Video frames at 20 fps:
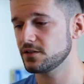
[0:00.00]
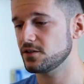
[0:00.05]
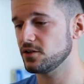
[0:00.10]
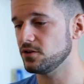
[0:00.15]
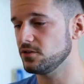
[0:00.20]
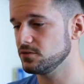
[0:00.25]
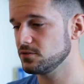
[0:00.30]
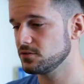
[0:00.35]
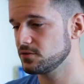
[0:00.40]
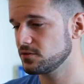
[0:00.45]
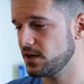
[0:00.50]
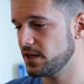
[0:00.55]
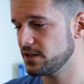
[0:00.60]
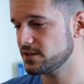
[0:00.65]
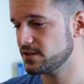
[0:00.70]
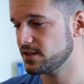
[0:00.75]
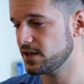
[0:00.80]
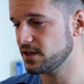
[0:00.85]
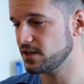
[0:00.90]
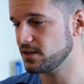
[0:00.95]
So
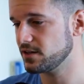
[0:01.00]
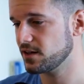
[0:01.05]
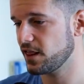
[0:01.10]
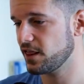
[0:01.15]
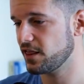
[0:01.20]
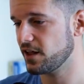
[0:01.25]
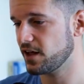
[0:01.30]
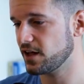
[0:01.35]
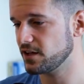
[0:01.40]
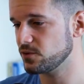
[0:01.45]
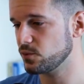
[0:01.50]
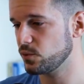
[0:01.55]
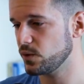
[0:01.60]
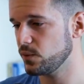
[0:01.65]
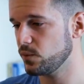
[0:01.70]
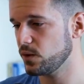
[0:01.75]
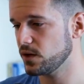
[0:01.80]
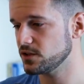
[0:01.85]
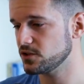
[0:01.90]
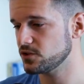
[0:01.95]
let's say that
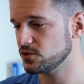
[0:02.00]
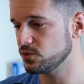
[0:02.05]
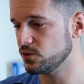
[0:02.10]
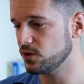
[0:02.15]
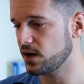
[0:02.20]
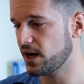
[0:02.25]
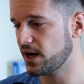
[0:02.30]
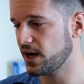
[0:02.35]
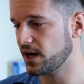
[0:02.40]
we want to